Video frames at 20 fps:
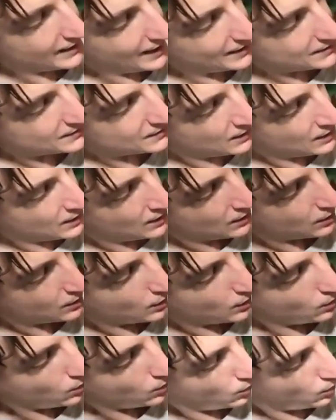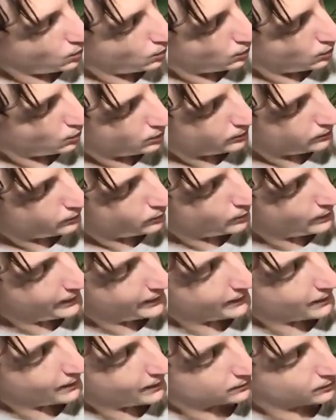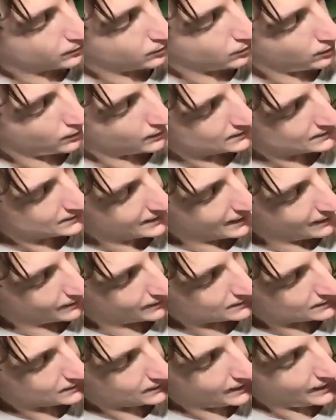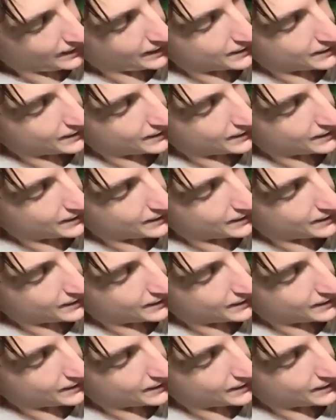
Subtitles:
he has go all the way across down his